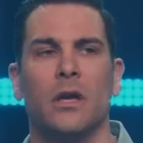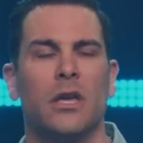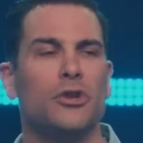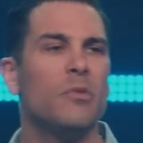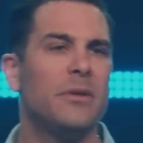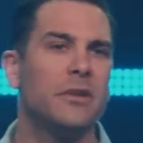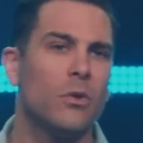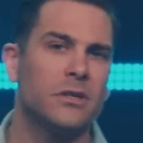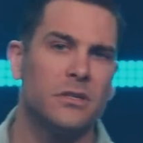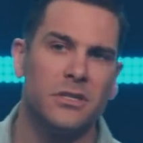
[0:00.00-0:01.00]
can you repeat the
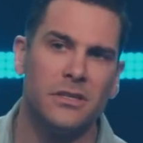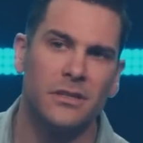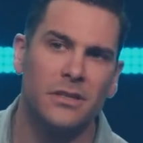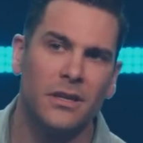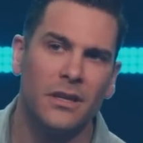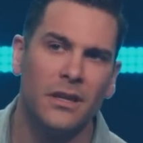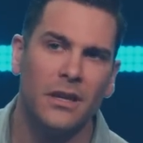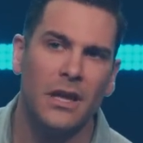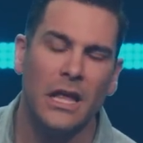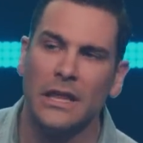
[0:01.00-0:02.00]
question, Jesus?
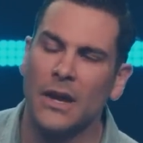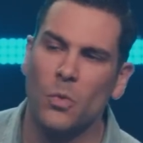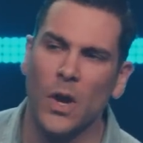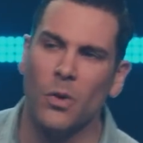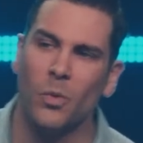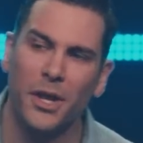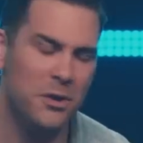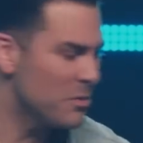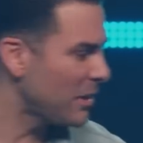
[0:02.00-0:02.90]
Like, what do you,